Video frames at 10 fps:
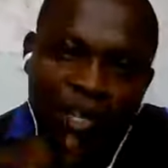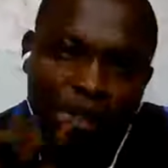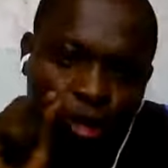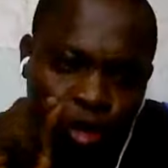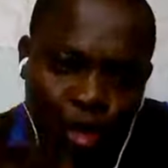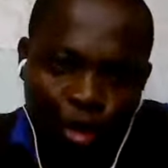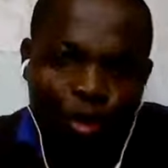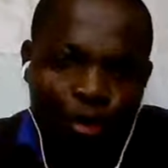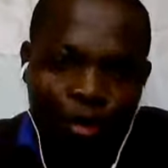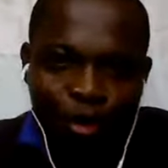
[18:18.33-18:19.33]
Being
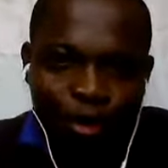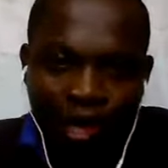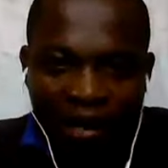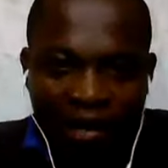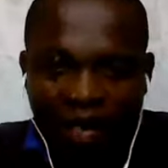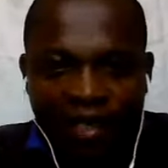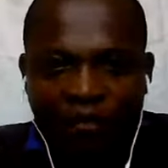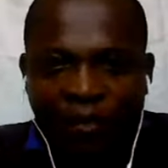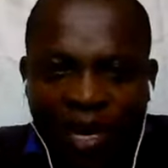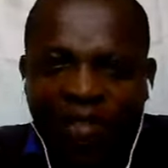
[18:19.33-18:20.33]
true to your
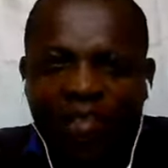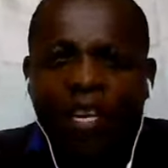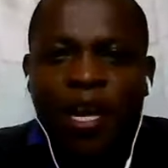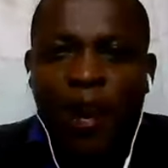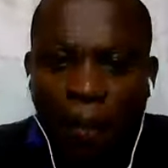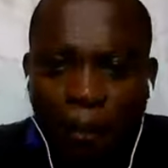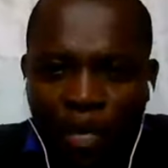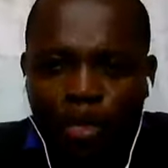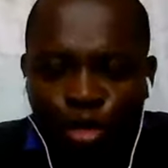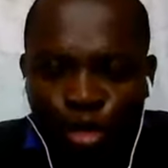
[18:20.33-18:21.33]
ethics means
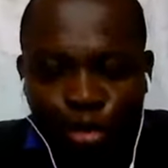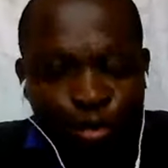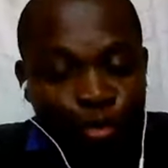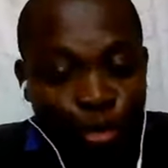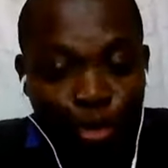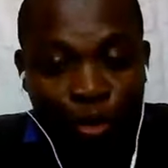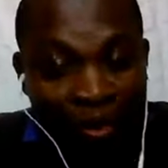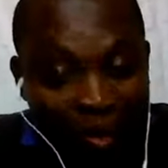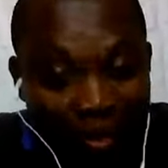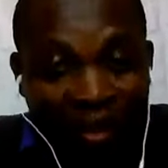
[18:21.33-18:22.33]
being true to
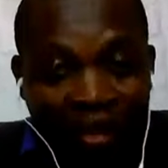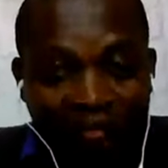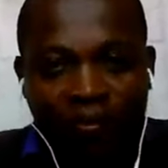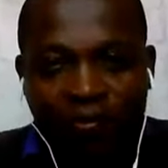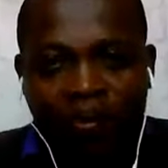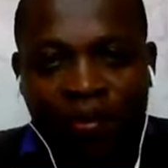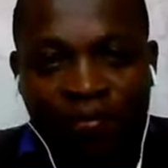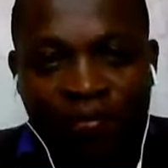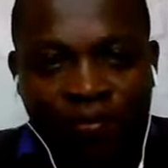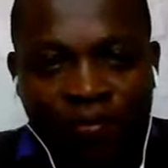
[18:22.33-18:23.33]
yourself.
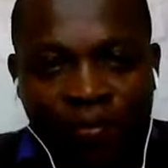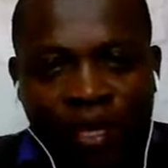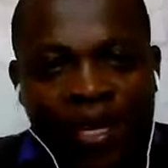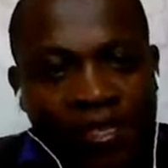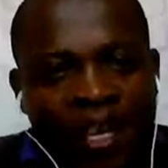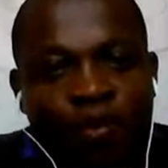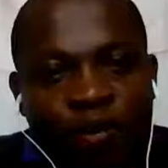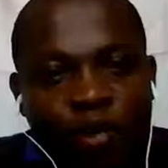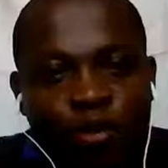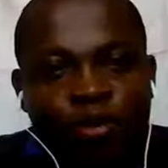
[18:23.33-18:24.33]
It
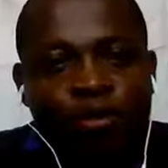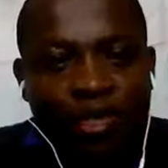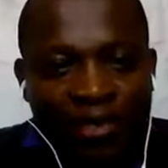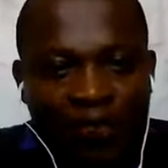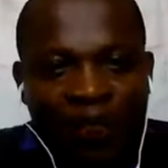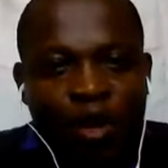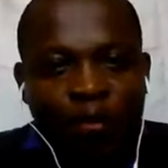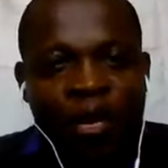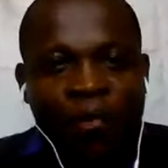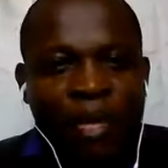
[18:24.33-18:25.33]
helps you
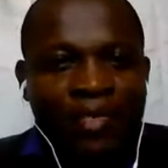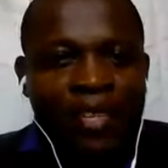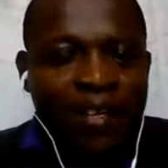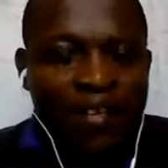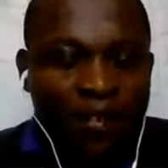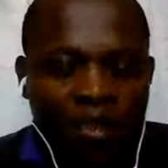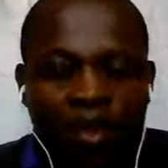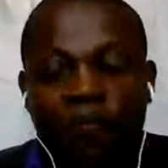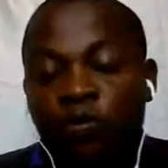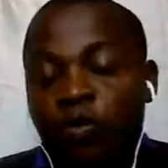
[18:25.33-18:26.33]
develop and maintain
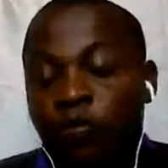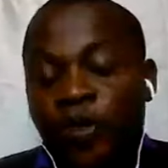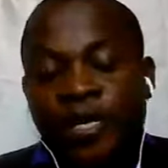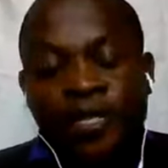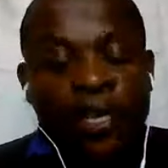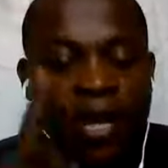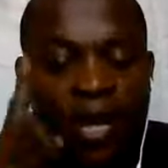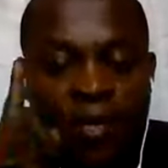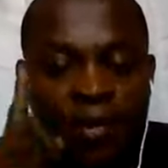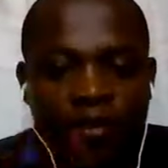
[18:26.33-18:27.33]
self
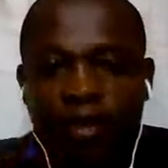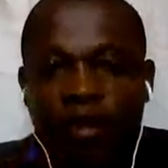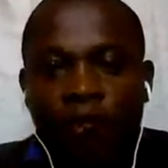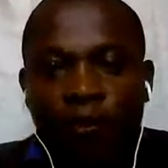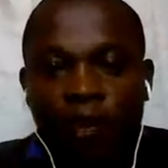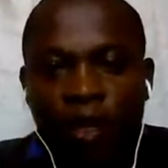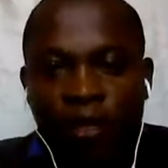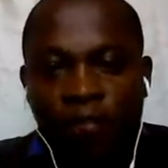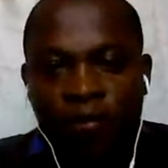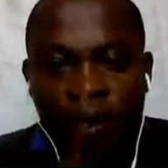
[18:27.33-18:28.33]
respect, self
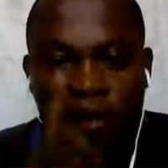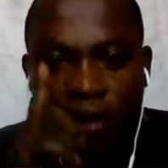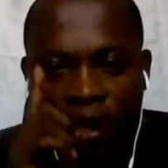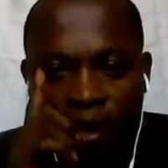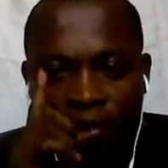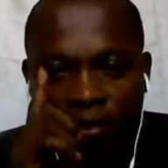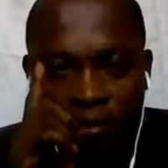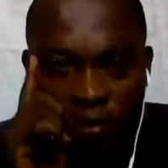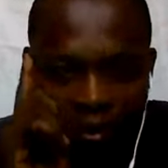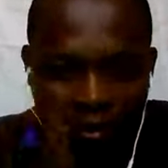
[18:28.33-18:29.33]
worth,
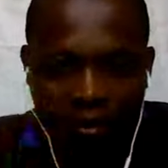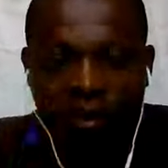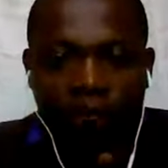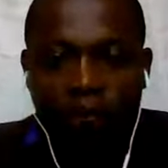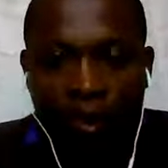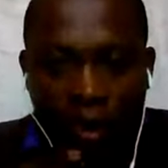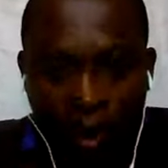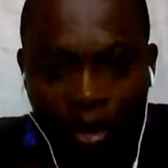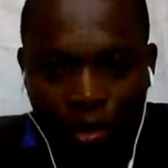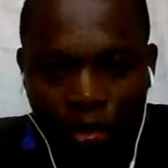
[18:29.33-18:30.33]
and self
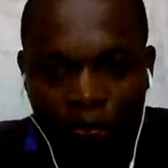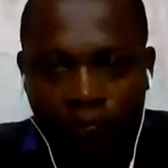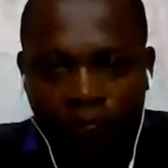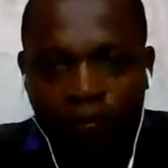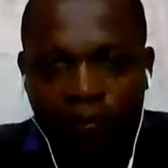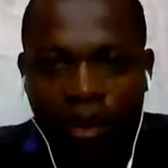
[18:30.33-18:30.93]
control.